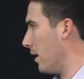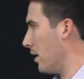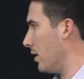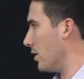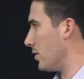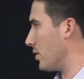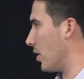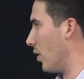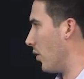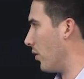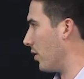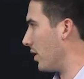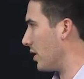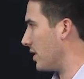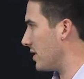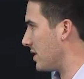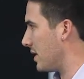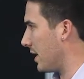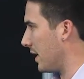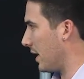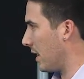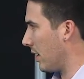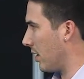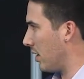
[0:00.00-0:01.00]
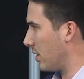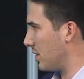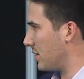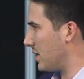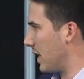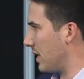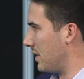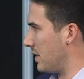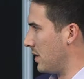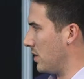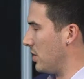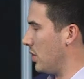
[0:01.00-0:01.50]
So you can see here
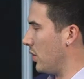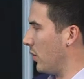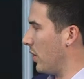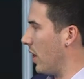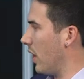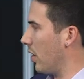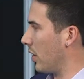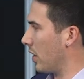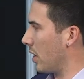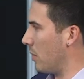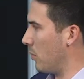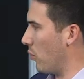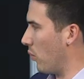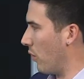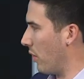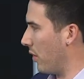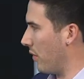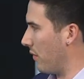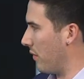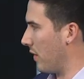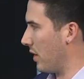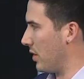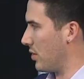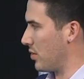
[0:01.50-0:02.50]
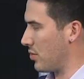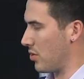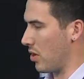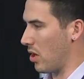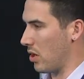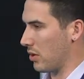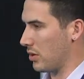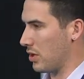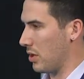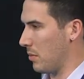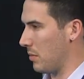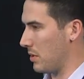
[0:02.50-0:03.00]
SETD2 and LKB1 are very
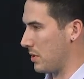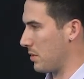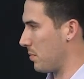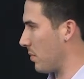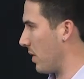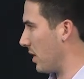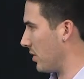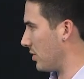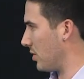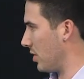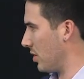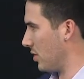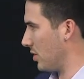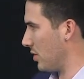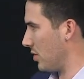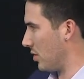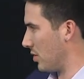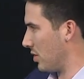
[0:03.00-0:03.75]
strong tumor suppressors.